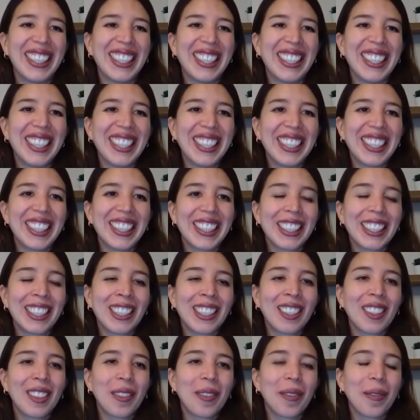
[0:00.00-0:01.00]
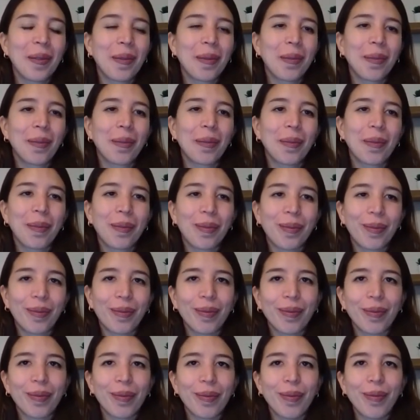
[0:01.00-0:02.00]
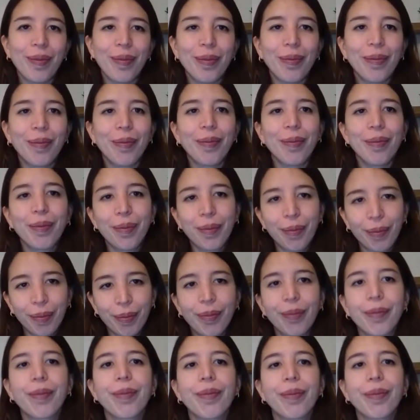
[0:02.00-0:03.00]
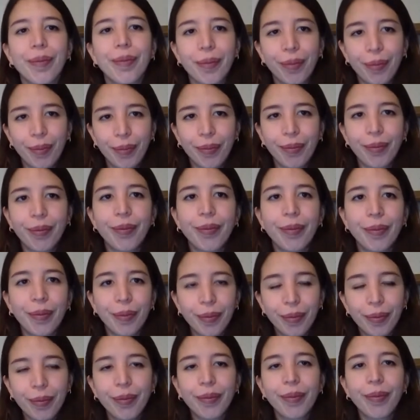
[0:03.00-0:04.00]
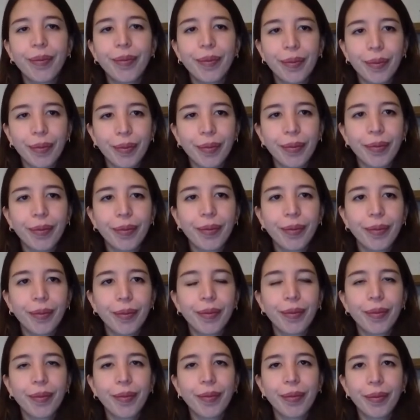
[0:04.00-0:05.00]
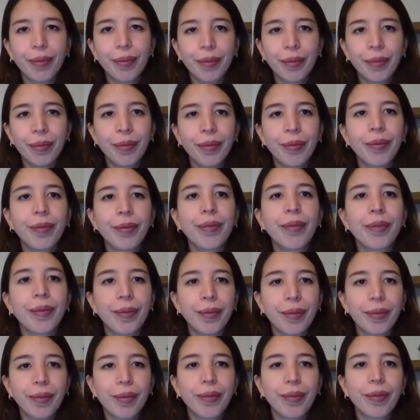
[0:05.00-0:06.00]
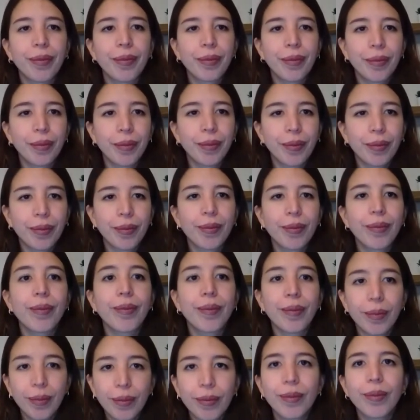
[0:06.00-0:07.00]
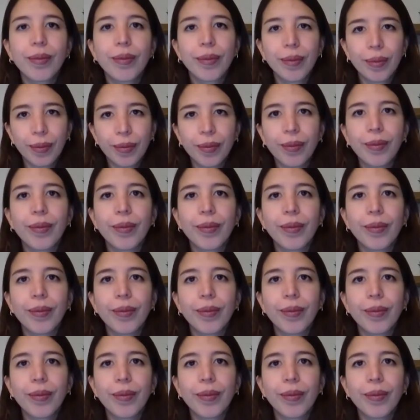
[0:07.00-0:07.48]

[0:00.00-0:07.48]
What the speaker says: (silent)